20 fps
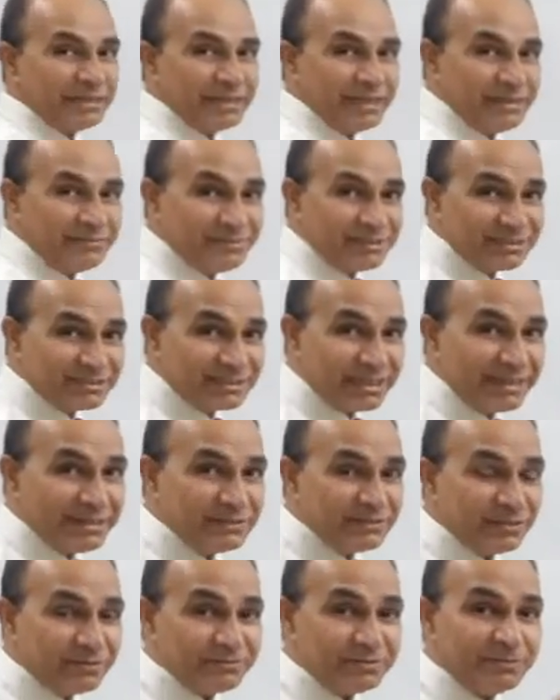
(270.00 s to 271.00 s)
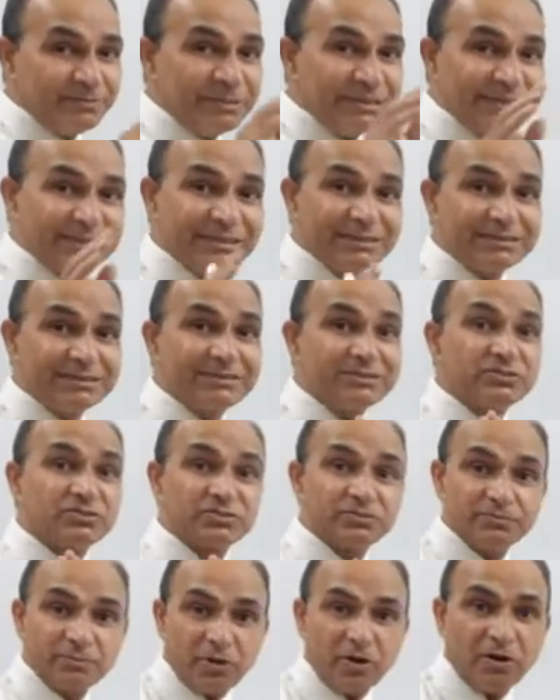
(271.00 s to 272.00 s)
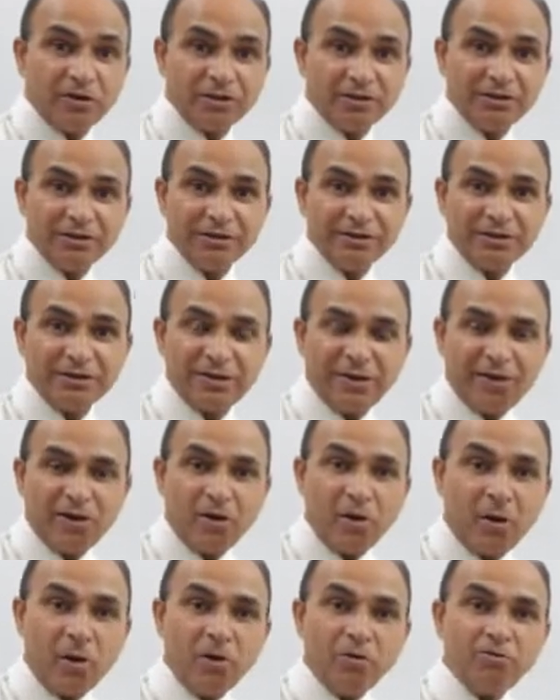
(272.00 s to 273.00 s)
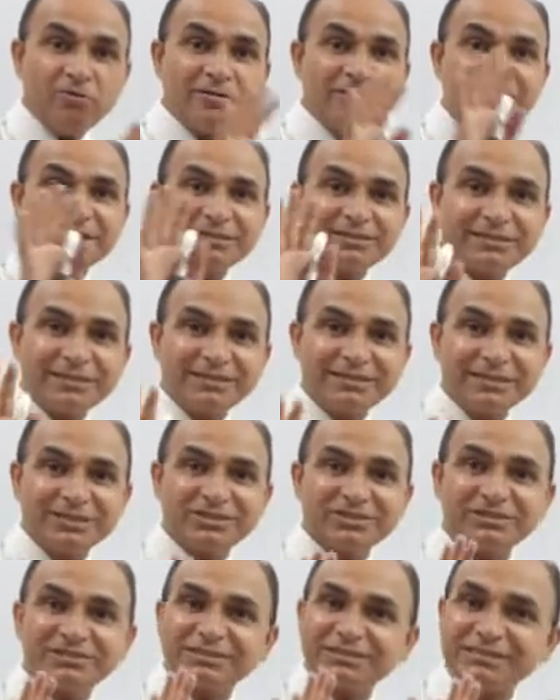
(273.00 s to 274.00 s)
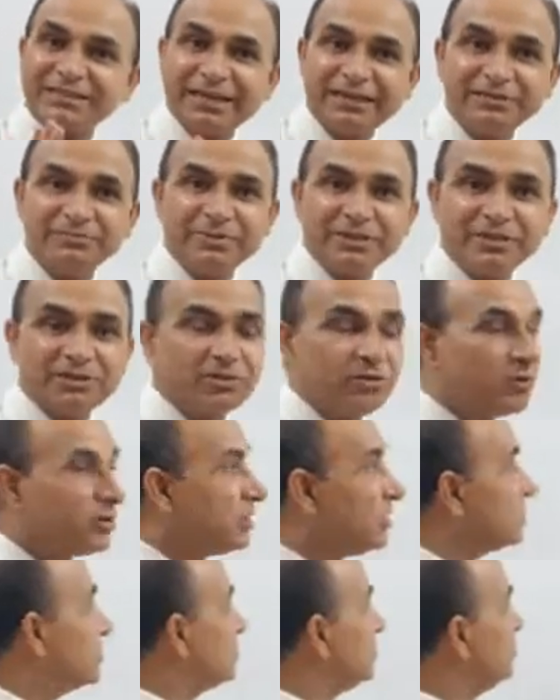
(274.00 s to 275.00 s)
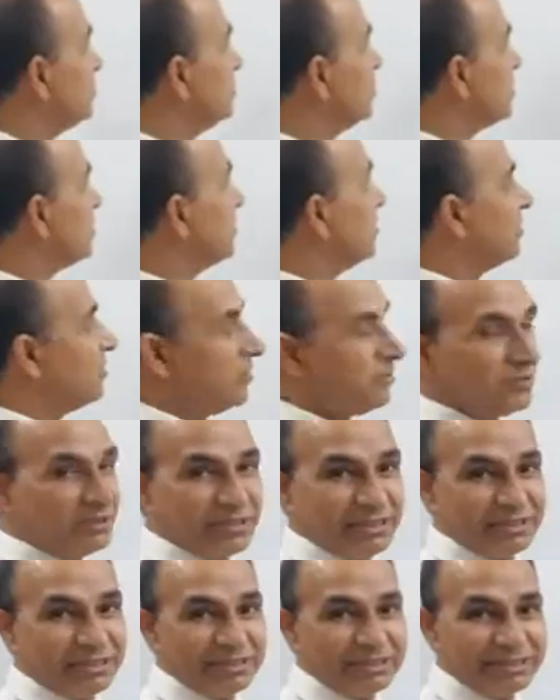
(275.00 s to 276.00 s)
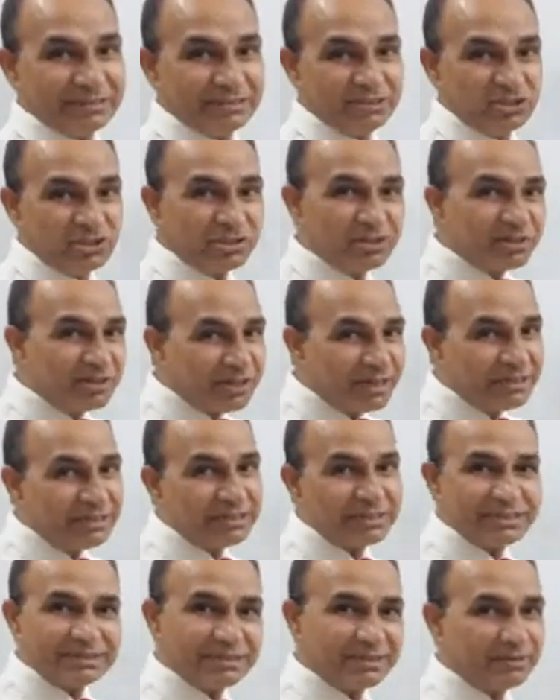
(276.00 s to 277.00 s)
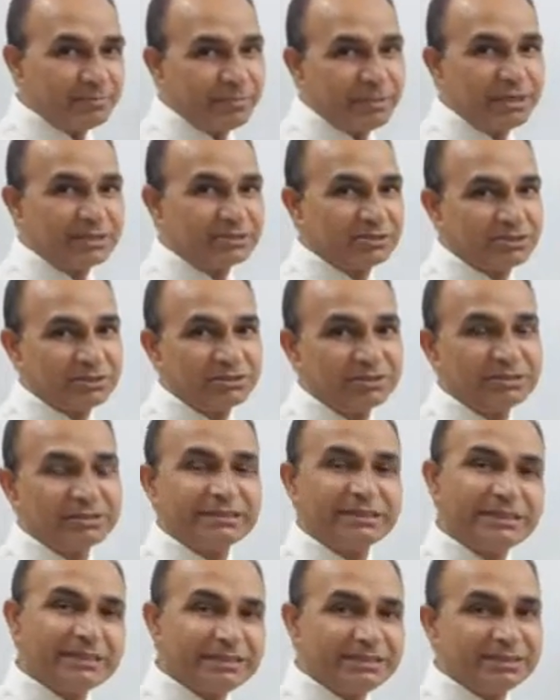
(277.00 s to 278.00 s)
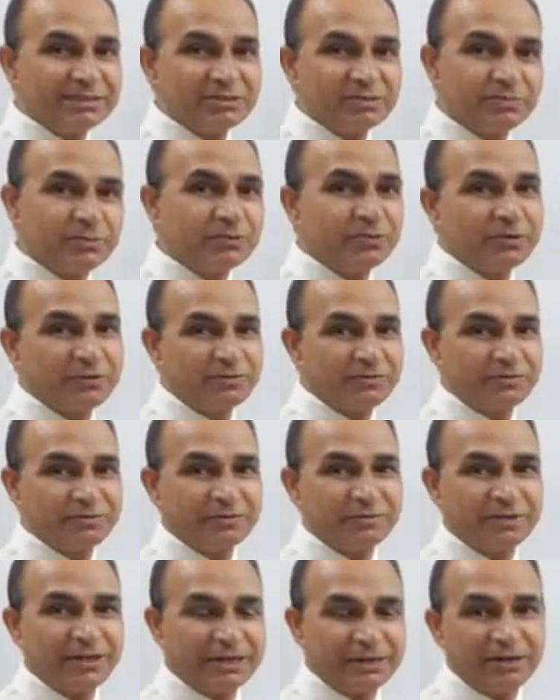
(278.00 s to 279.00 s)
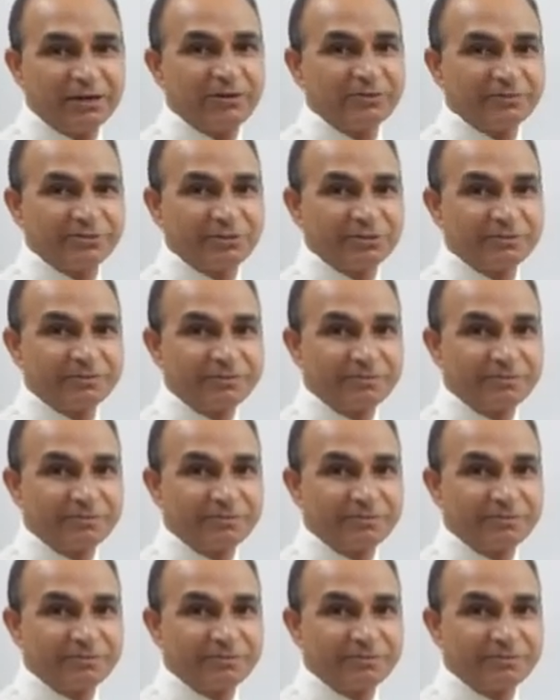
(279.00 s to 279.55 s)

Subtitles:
If the size of the business is small, all the transactions can be recorded through journal only. Journal entries are passed in this book of account.